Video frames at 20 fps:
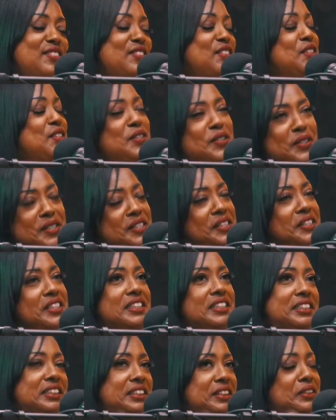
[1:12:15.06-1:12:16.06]
Of
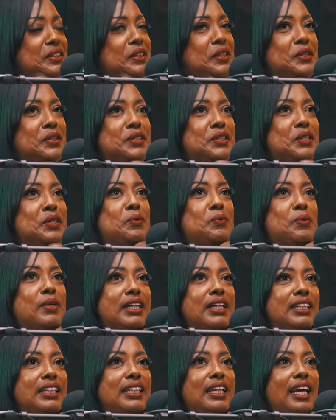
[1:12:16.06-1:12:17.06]
course, you know. So
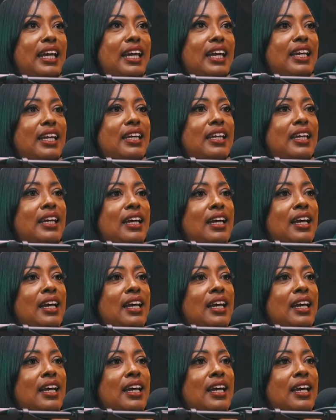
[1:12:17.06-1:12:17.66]
one day,